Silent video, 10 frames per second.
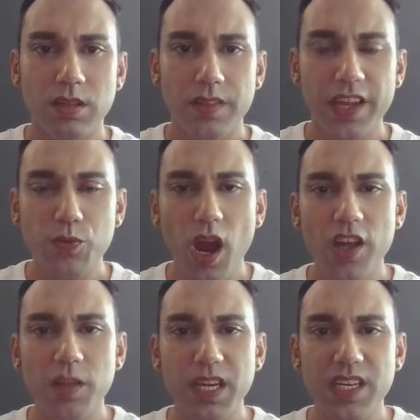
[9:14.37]
They'd
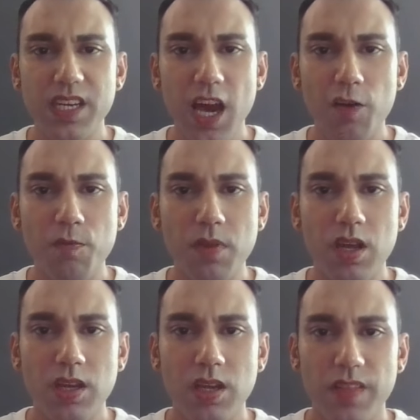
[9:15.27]
rather be numb
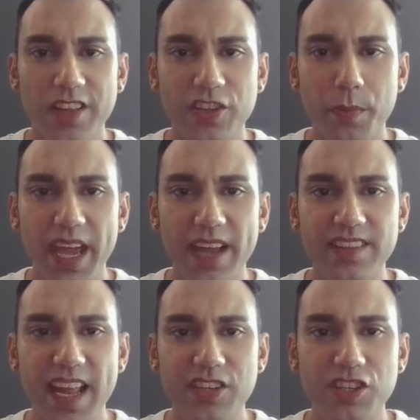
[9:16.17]
than to pay
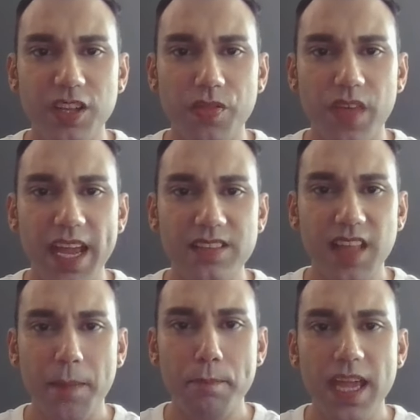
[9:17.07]
attention to things
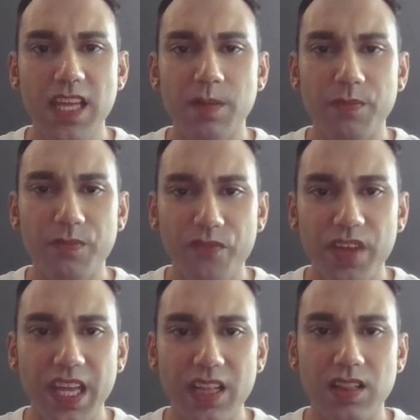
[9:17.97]
that make them
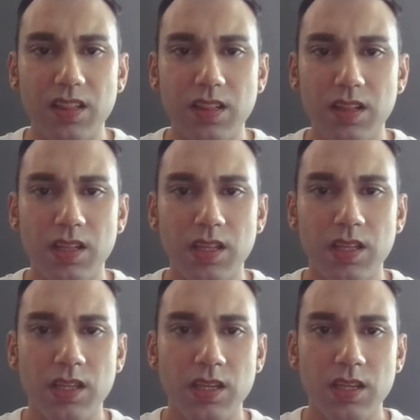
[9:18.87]
feel,
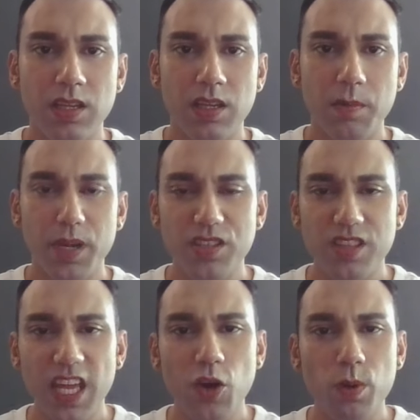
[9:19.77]
because
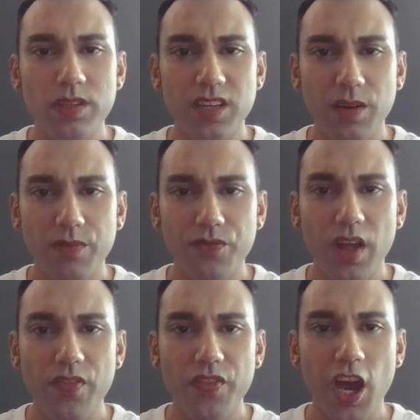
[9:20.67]
they don't want to
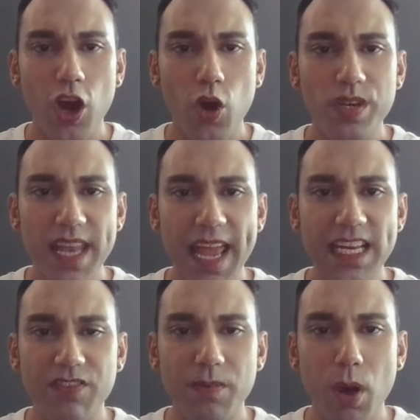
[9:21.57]
confront their own
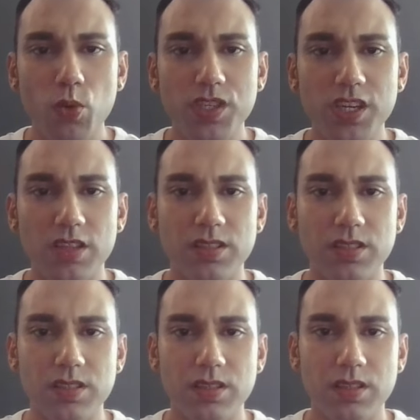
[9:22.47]
negative
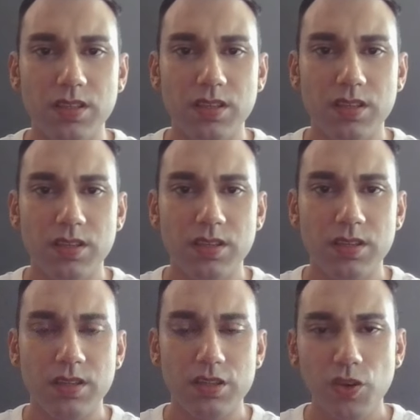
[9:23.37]
emotions,
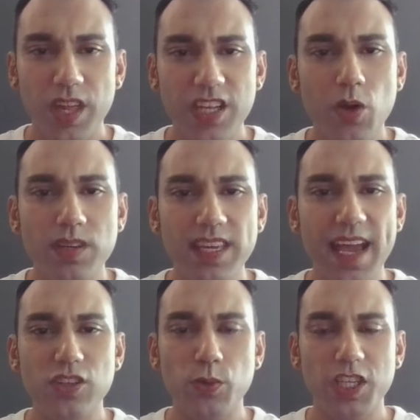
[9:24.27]
so they don't
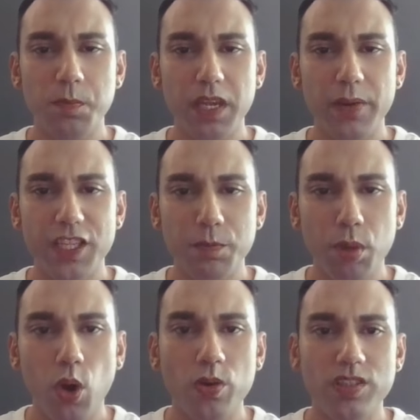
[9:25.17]
get to experience
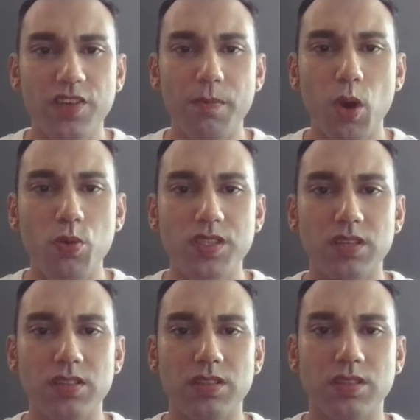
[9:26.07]
positive
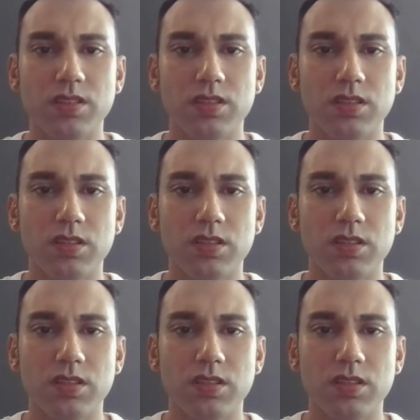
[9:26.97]
emotions.